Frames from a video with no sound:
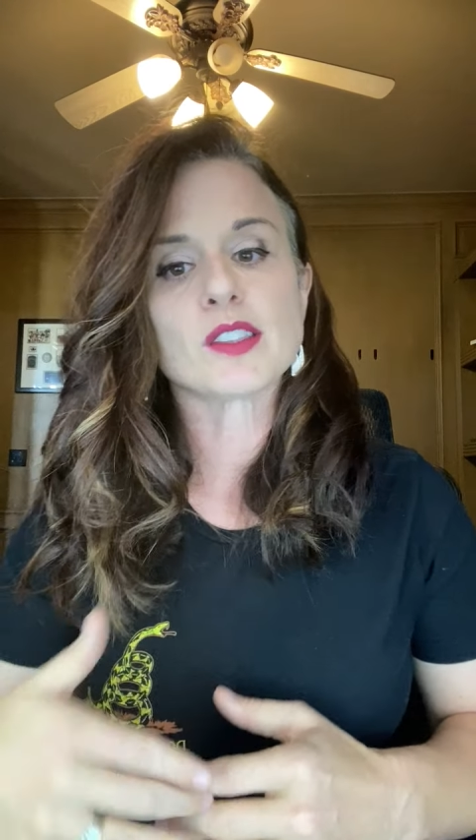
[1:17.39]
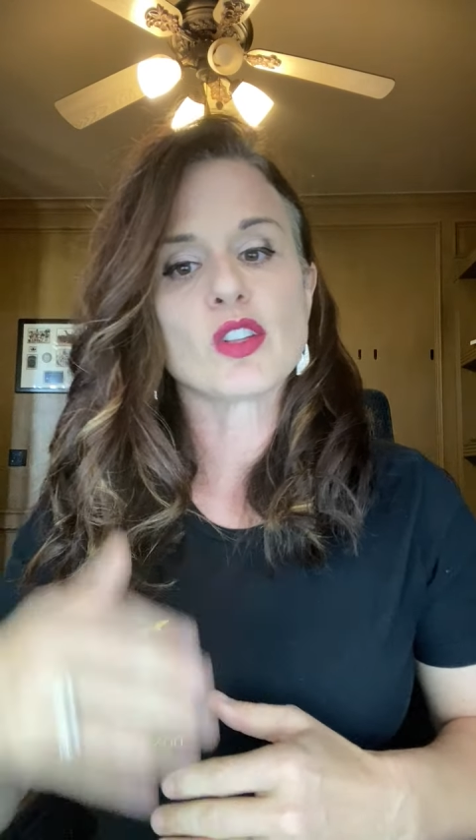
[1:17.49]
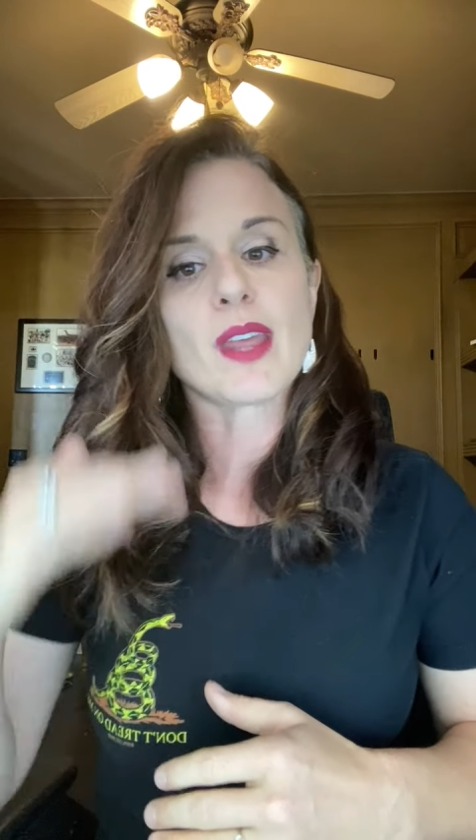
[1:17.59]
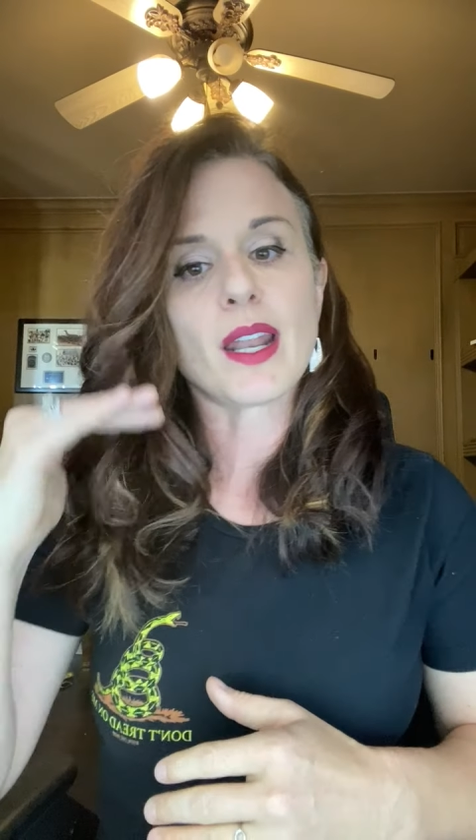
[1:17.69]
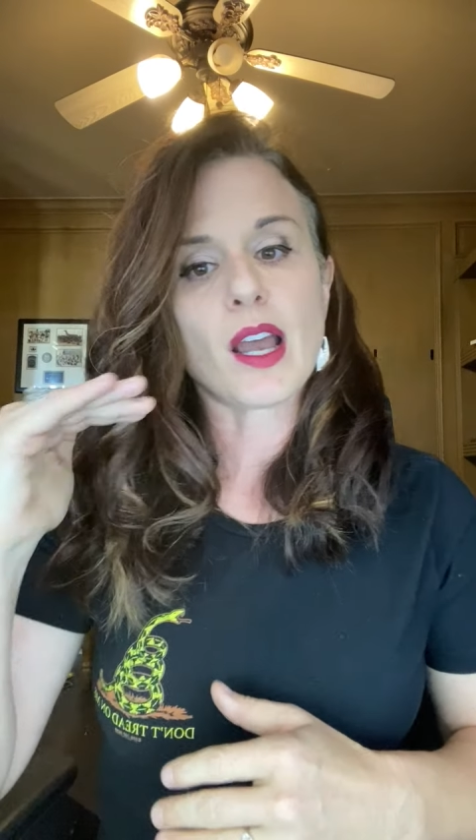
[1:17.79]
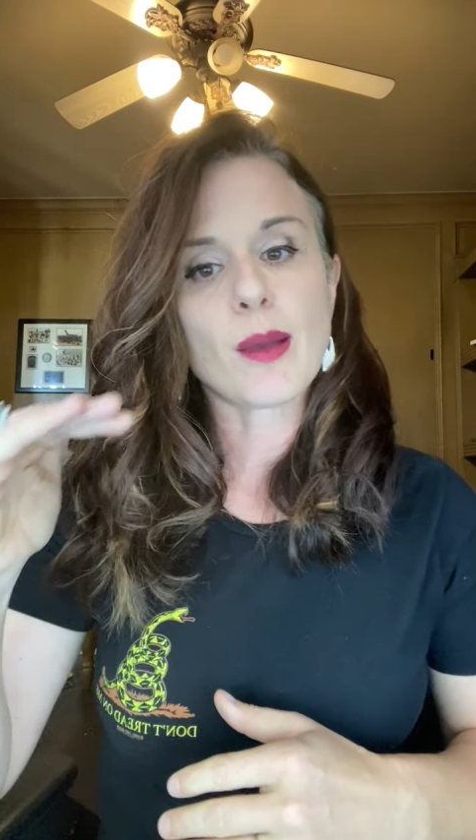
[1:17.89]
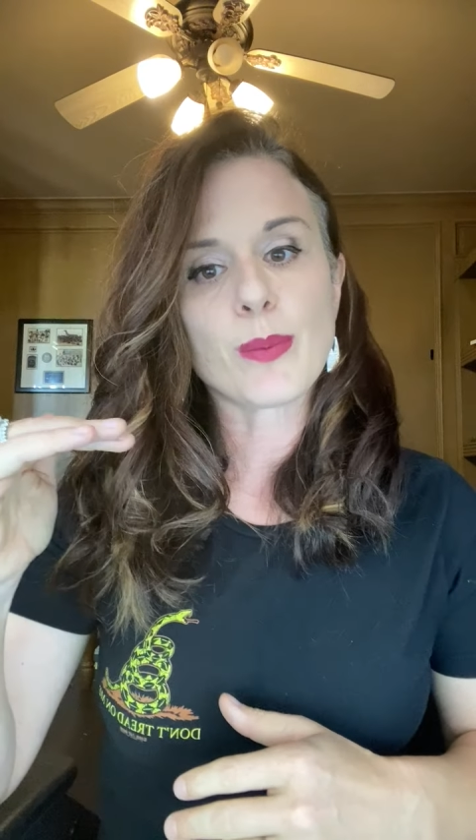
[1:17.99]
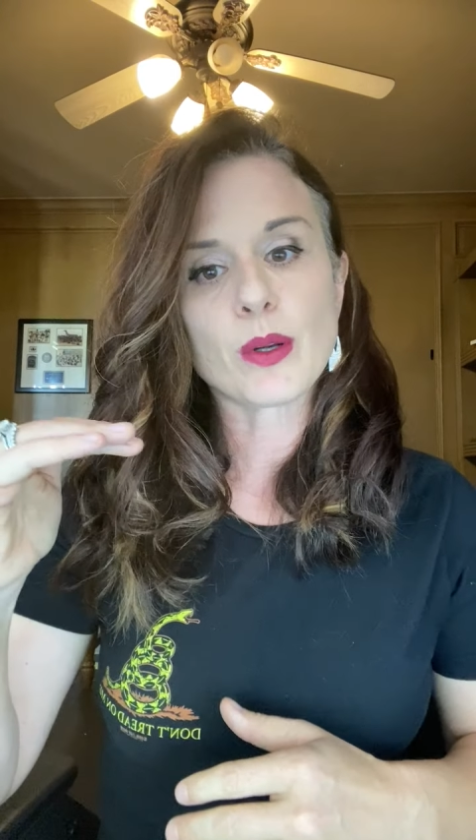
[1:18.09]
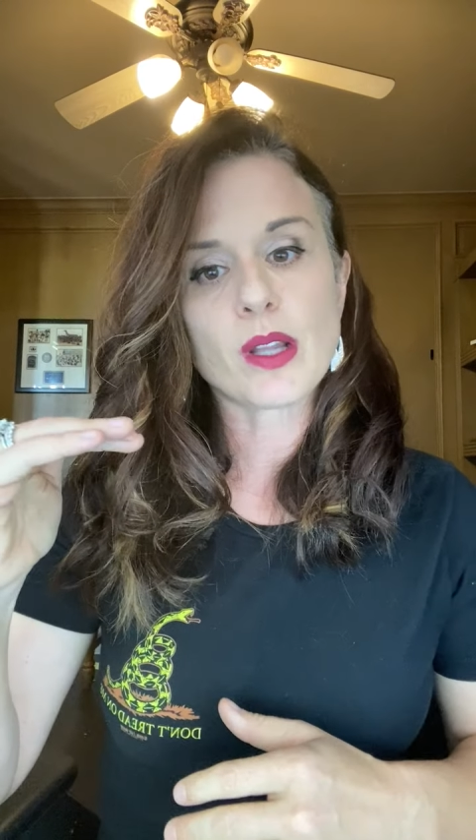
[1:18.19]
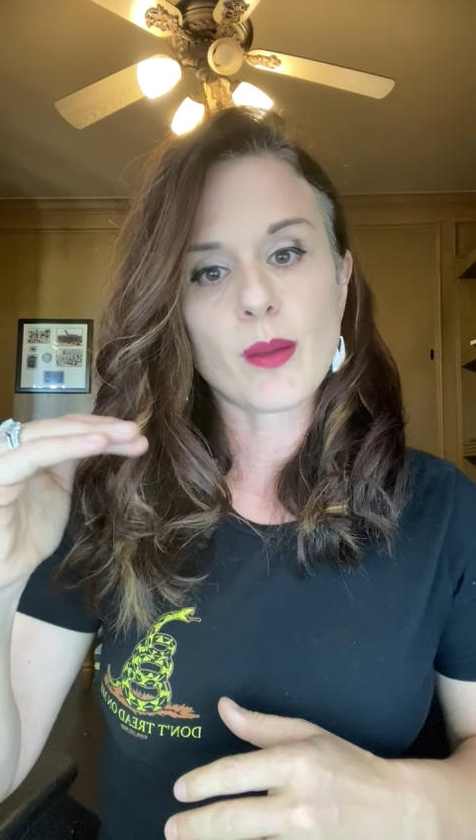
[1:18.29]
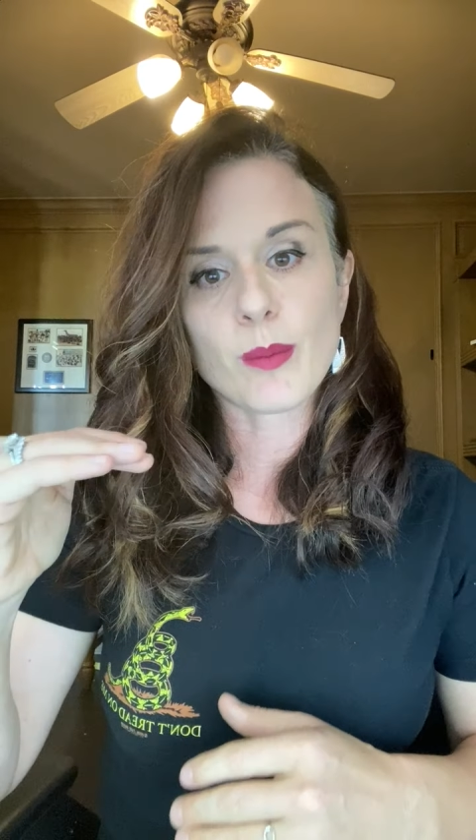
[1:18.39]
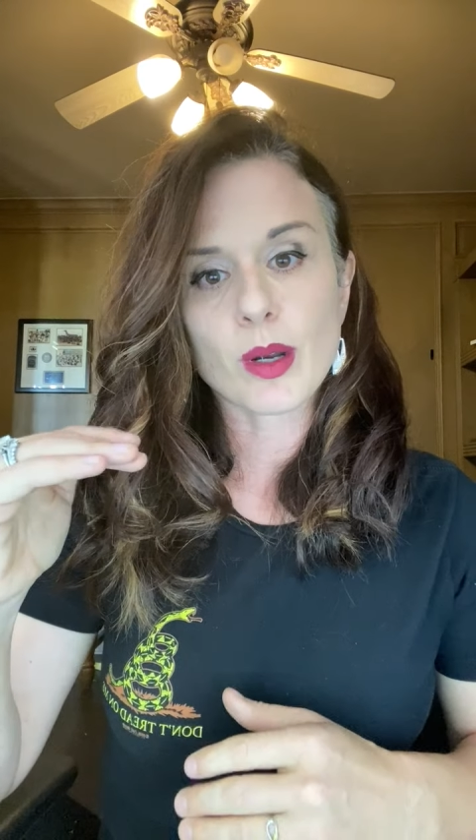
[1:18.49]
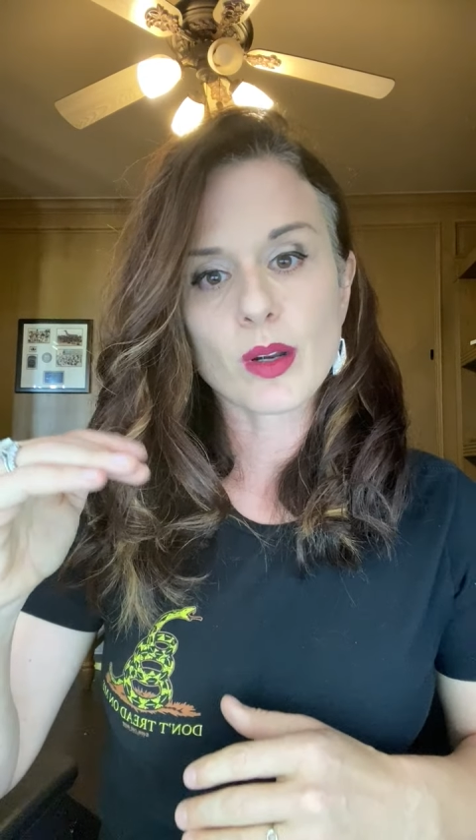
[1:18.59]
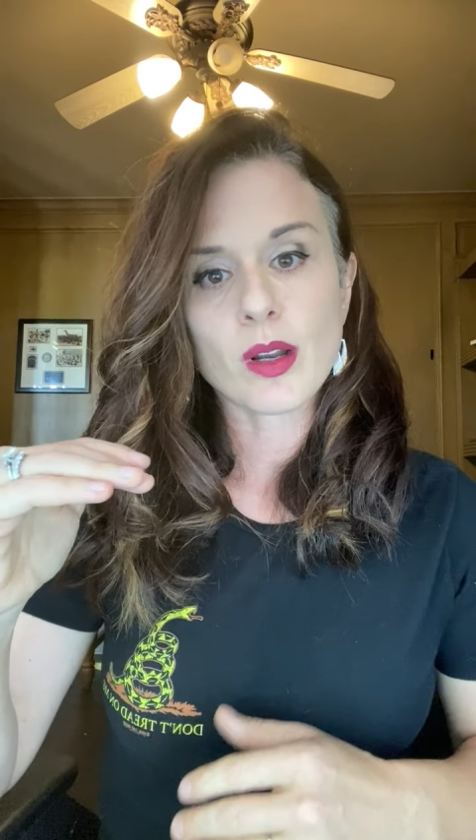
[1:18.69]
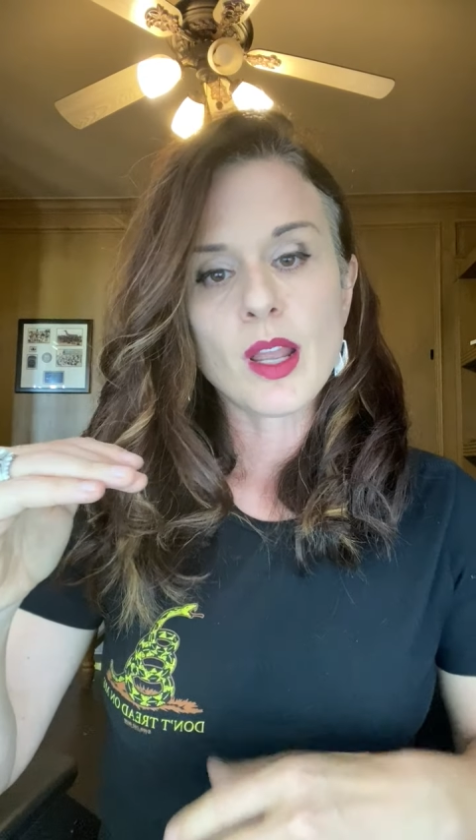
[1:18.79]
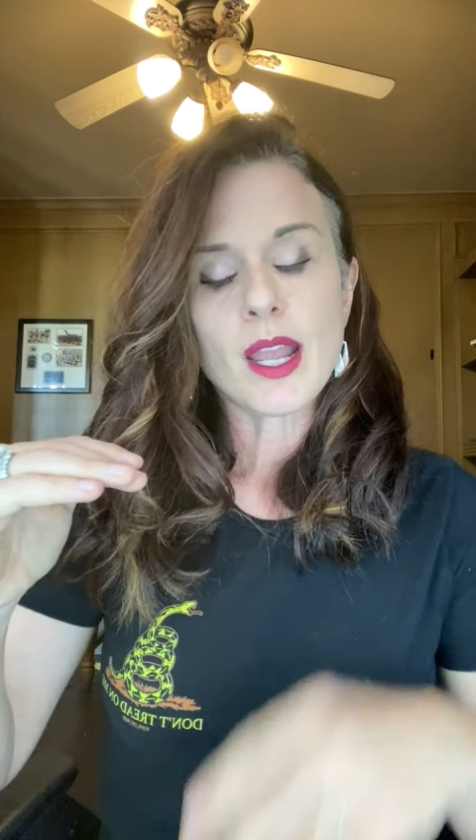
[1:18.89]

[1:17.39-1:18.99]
to that upper number,